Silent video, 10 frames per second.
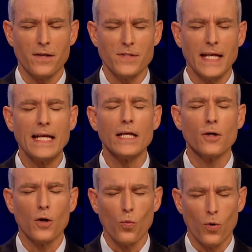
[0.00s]
don't have to
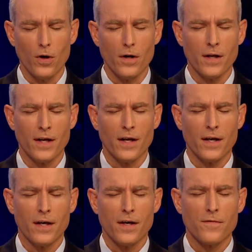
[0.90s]
hear a word
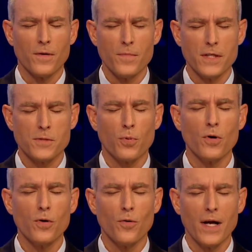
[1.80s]
from this
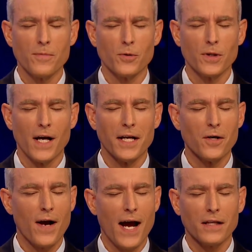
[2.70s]
program, Lord God.
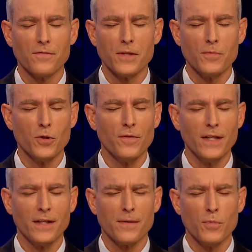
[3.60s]
You're active and
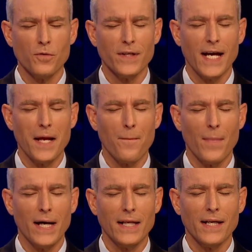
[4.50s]
moving and
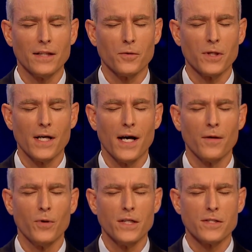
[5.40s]
mighty. And Lord
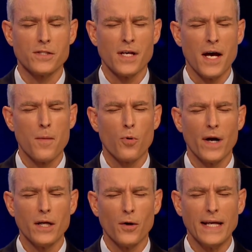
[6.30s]
God, we just
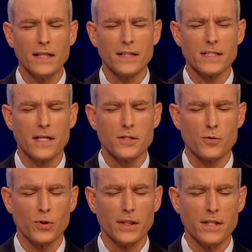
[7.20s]
pray your healing touch
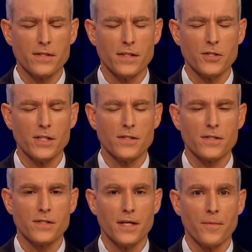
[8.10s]
is released in
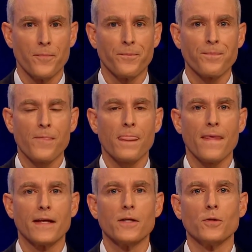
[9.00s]
Jesus' name. Amen.
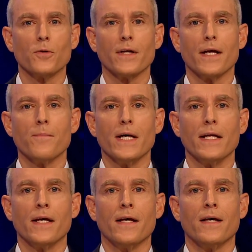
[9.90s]
Thank you, Lord. Amen.
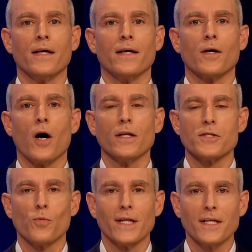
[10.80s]
Call
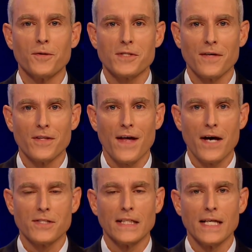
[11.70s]
us
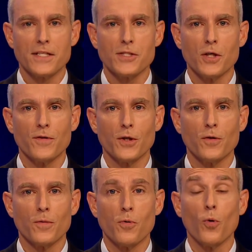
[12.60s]
1-800-7000. Let us know of your good
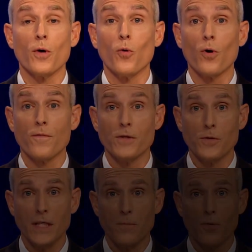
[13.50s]
report or if you need